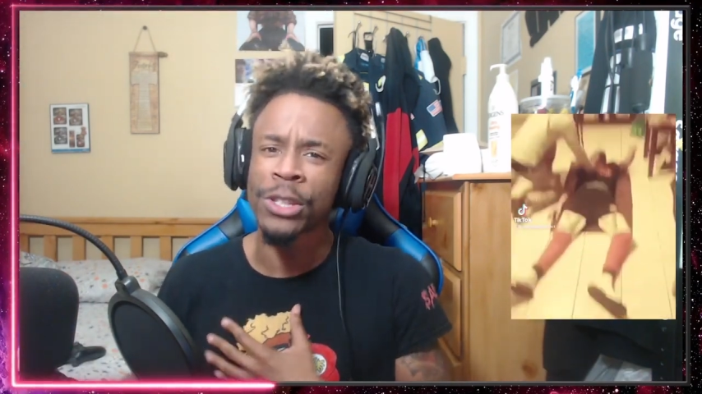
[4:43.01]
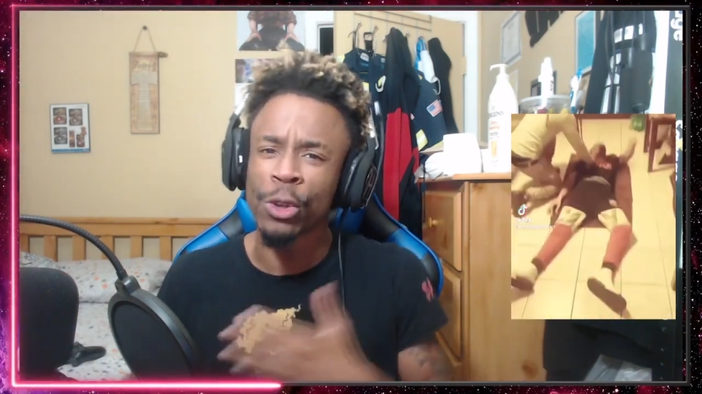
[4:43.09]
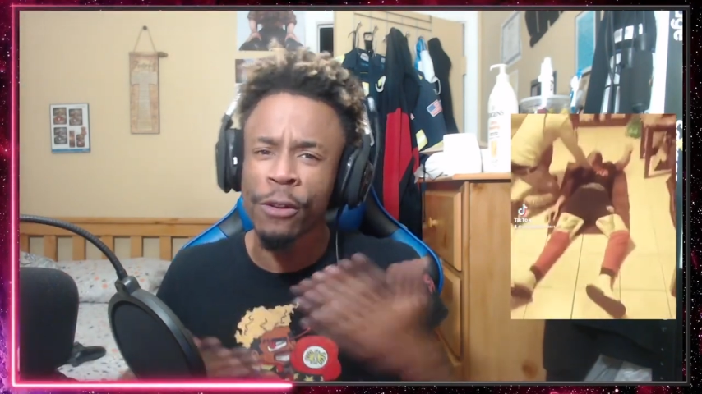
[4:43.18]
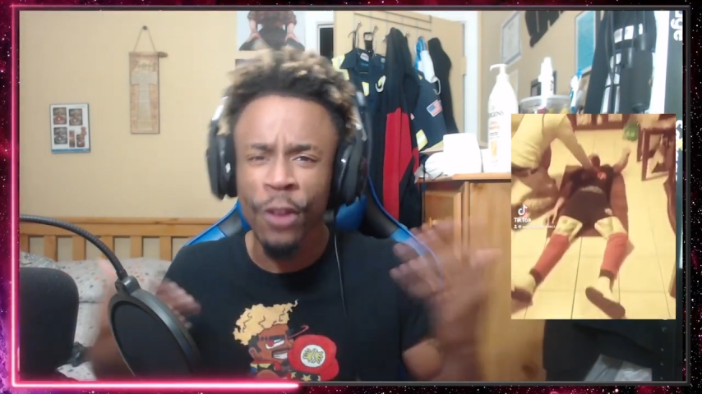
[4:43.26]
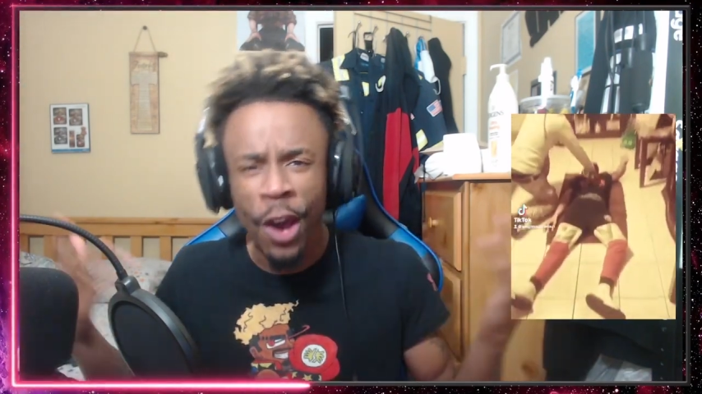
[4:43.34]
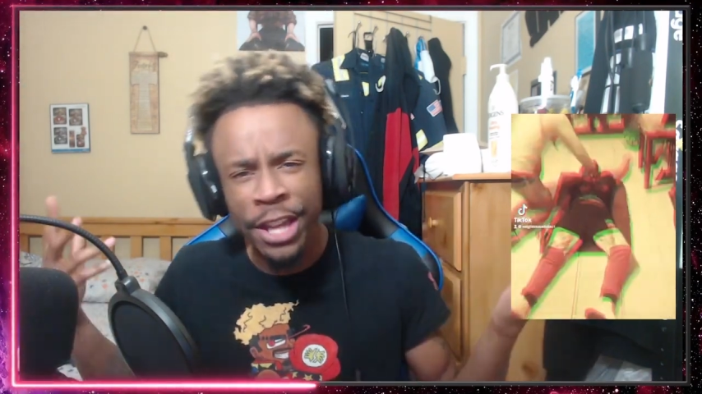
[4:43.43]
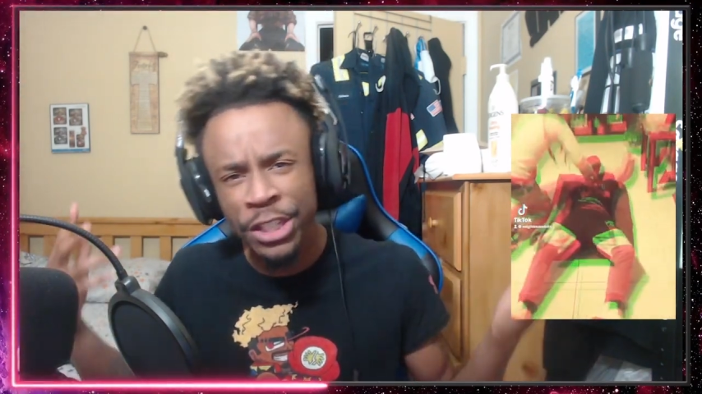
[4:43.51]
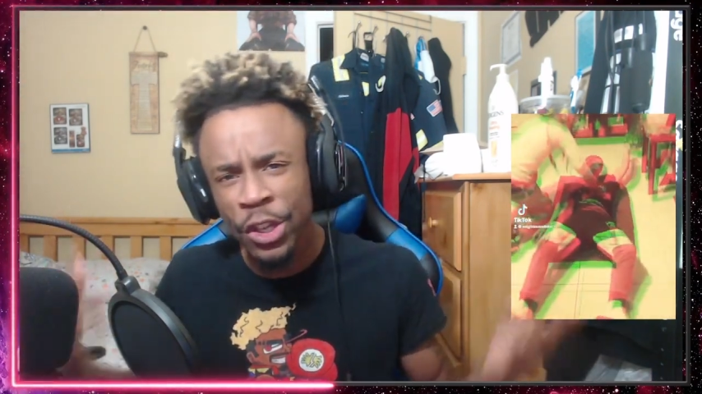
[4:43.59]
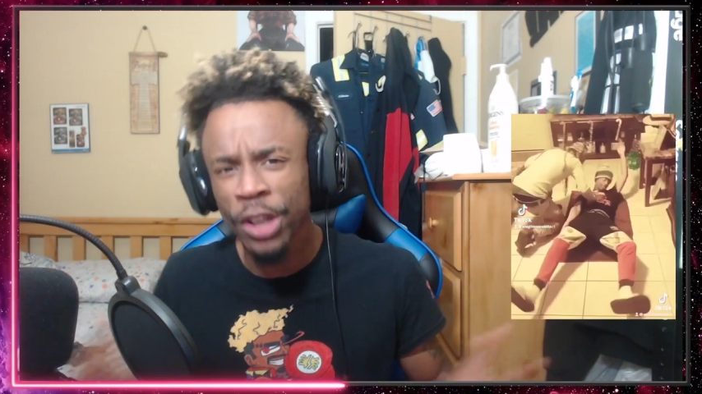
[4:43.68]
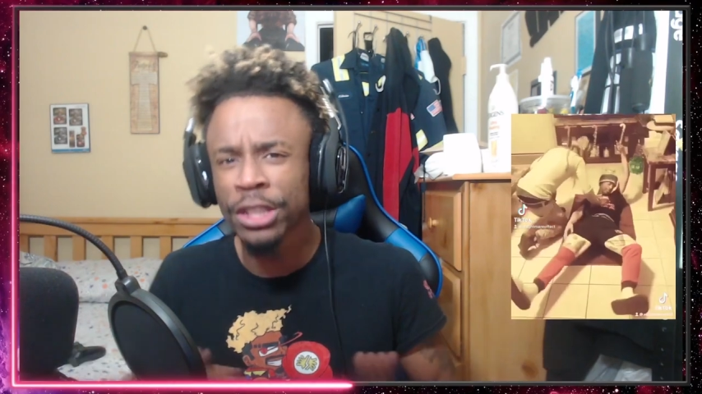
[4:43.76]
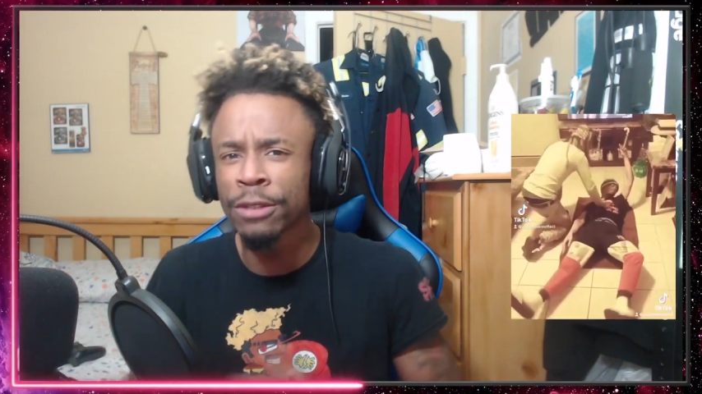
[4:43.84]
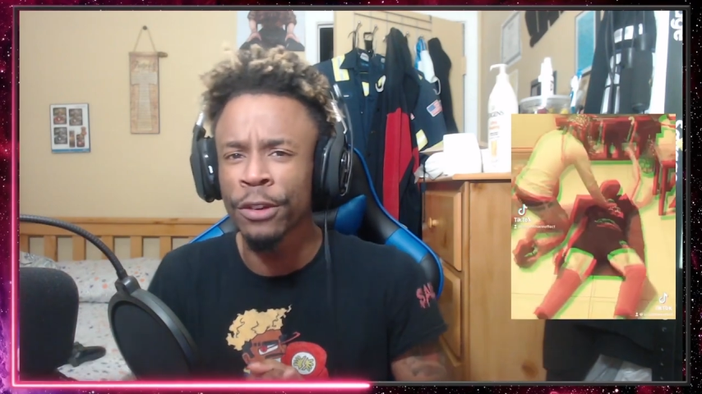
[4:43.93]
So if y'all
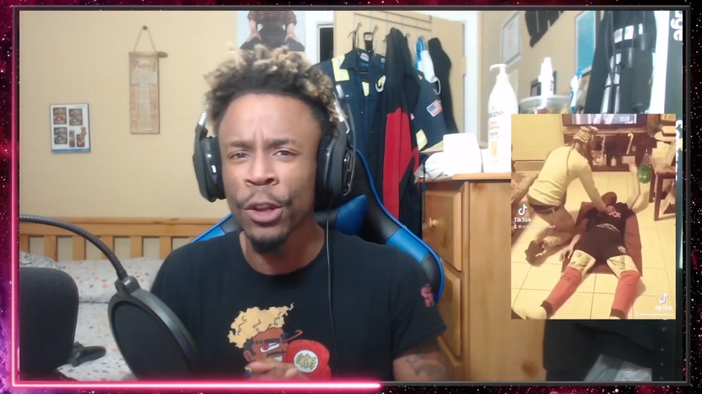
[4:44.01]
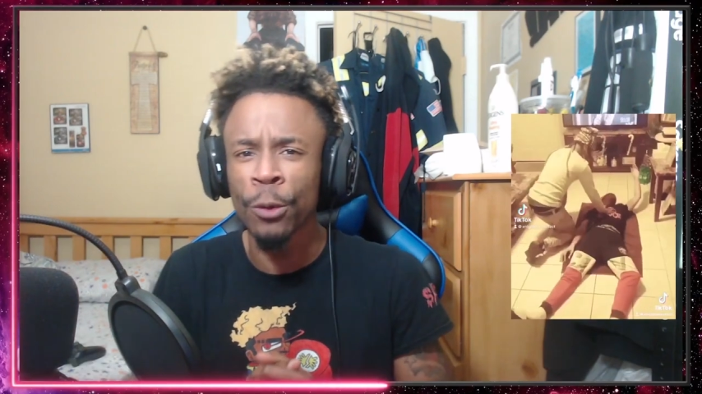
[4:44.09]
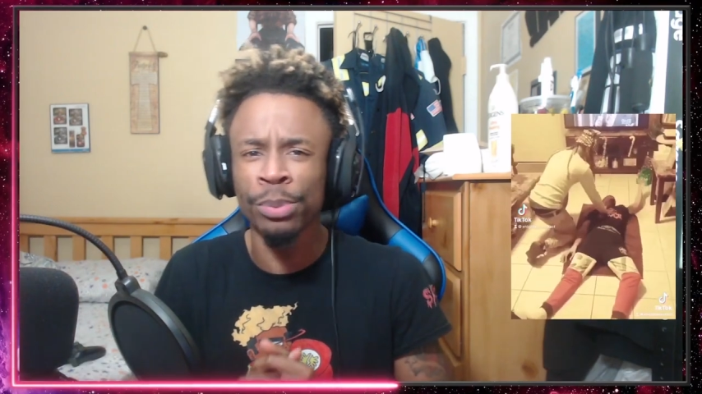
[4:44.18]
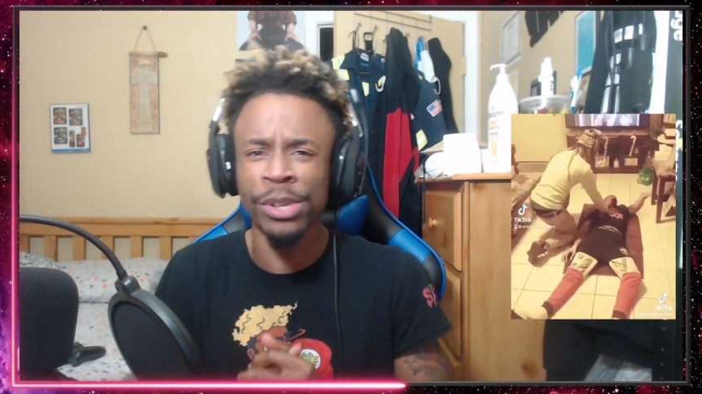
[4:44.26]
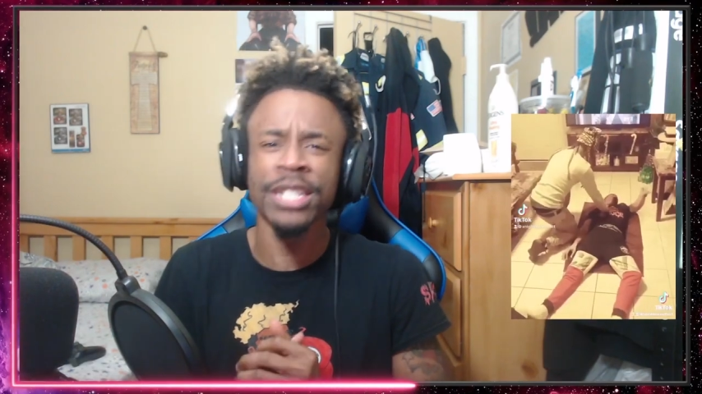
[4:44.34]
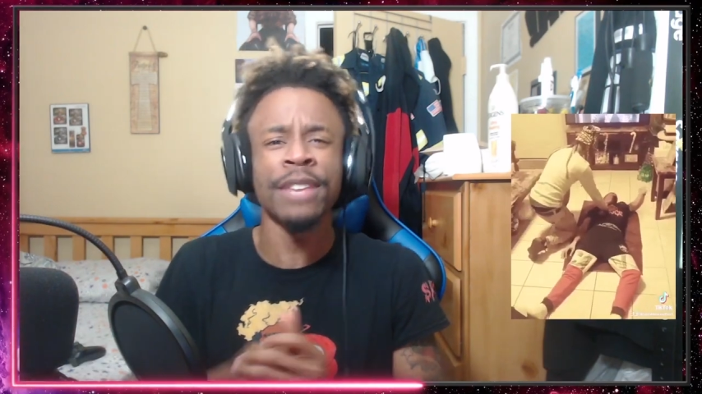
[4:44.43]
enjoyed this video, please